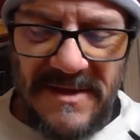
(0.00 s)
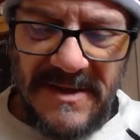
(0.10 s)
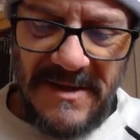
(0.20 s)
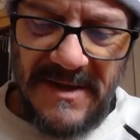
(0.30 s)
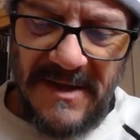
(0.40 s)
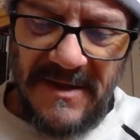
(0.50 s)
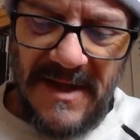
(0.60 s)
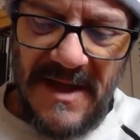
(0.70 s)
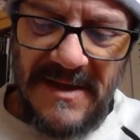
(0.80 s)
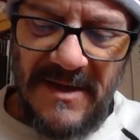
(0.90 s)
just
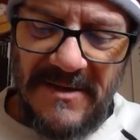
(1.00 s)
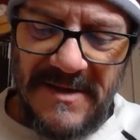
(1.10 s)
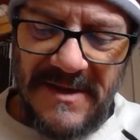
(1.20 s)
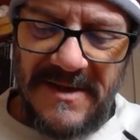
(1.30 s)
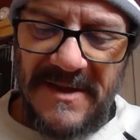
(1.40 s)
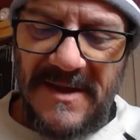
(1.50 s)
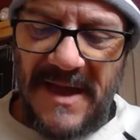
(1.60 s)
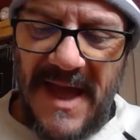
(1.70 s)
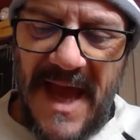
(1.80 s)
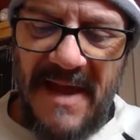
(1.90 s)
10 years is
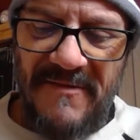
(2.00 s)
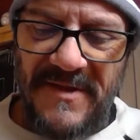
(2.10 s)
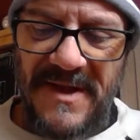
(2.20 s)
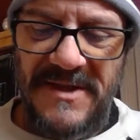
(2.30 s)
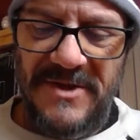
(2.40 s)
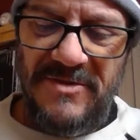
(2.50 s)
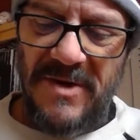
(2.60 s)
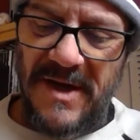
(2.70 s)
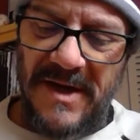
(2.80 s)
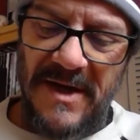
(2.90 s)
like half of this
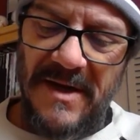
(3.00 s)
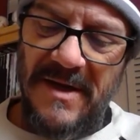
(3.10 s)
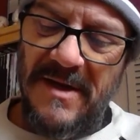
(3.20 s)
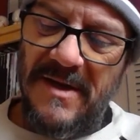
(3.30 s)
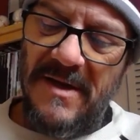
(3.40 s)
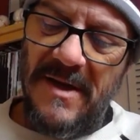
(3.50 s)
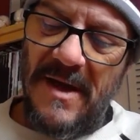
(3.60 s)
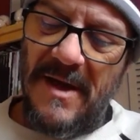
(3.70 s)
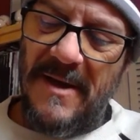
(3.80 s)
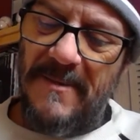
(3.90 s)
streak.
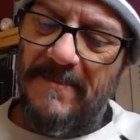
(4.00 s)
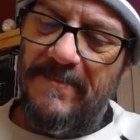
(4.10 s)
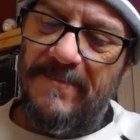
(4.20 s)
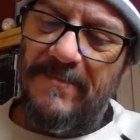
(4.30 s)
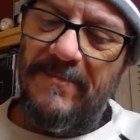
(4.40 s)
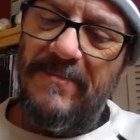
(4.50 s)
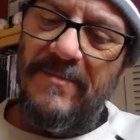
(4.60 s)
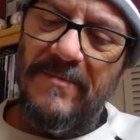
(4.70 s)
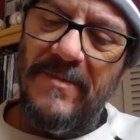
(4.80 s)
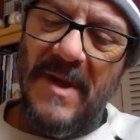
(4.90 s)
I'm
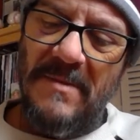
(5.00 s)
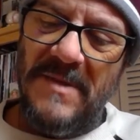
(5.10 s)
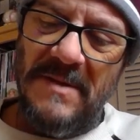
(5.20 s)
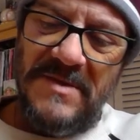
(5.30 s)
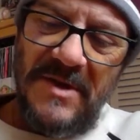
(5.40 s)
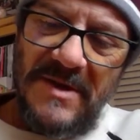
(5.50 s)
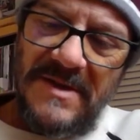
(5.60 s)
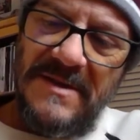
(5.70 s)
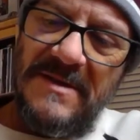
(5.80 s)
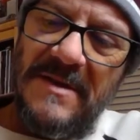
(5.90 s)
sorry,
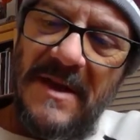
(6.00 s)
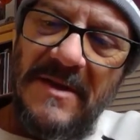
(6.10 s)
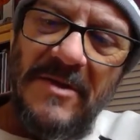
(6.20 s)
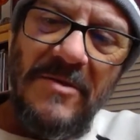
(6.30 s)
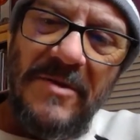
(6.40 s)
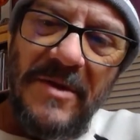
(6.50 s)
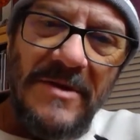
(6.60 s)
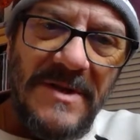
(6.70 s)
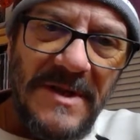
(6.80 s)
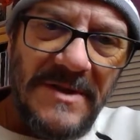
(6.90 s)
it's like
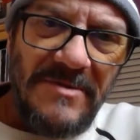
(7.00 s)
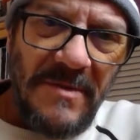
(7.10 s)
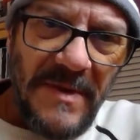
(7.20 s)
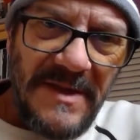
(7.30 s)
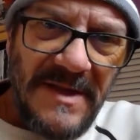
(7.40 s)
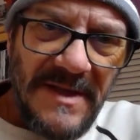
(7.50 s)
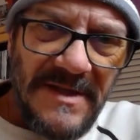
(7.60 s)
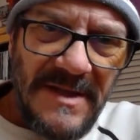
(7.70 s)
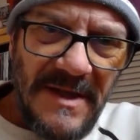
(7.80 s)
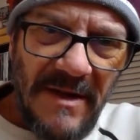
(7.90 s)
2/3 of the streak, but
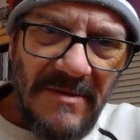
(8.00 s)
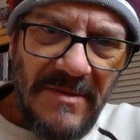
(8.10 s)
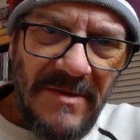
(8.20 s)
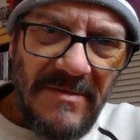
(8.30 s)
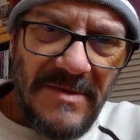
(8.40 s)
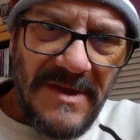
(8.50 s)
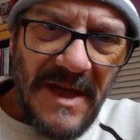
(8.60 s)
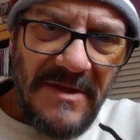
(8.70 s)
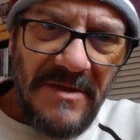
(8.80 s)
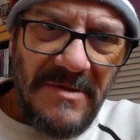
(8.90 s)
it's what's
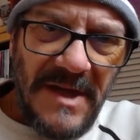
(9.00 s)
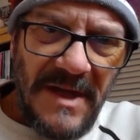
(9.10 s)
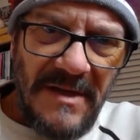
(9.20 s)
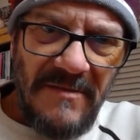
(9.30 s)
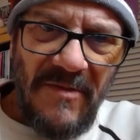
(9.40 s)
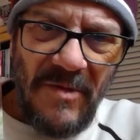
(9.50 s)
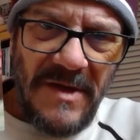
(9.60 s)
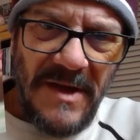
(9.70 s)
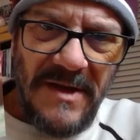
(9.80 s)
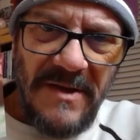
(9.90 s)
that, 13,
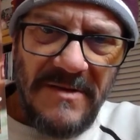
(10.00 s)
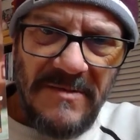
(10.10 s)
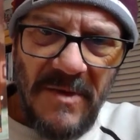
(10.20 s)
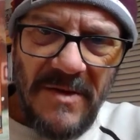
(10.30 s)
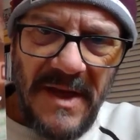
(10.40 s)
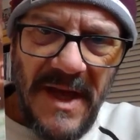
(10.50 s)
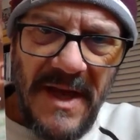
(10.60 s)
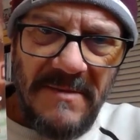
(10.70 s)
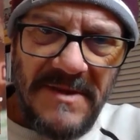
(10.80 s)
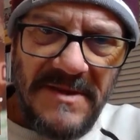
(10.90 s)
14 years worth of
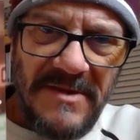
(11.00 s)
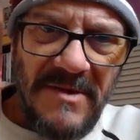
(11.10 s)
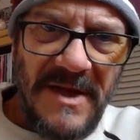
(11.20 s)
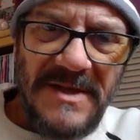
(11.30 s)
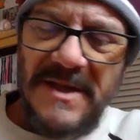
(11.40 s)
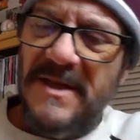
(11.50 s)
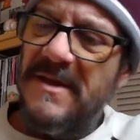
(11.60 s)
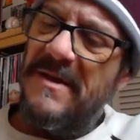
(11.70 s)
games? It's crazy.